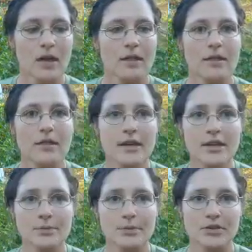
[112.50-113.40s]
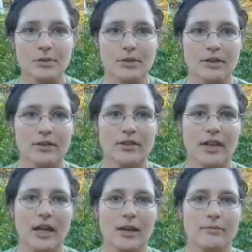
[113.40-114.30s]
These persimmons
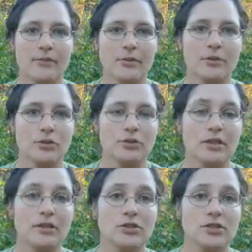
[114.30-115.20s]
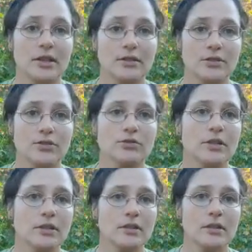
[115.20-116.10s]
came from a tree just down the
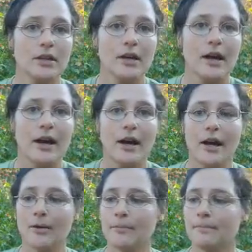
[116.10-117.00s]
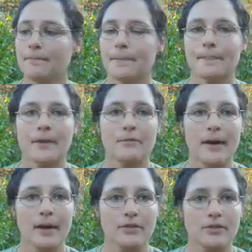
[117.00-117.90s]
street of my
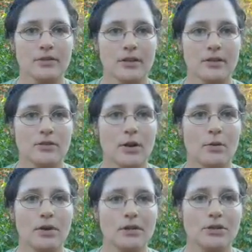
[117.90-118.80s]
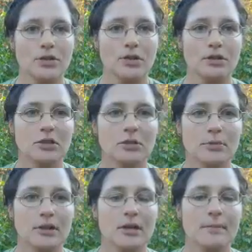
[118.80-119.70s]
house. And so I wanted to share a little
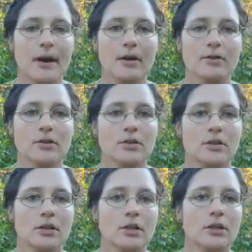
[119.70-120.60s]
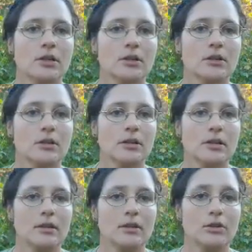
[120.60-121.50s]
bit about
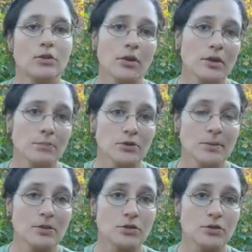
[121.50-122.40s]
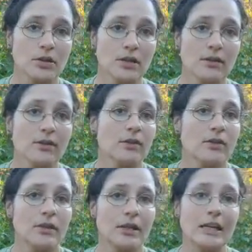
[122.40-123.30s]
growing persimmon trees,
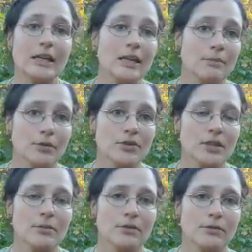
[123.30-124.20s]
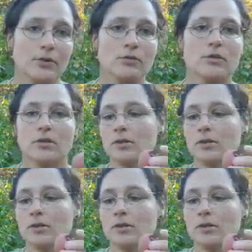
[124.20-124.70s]
eating persimmon fruit,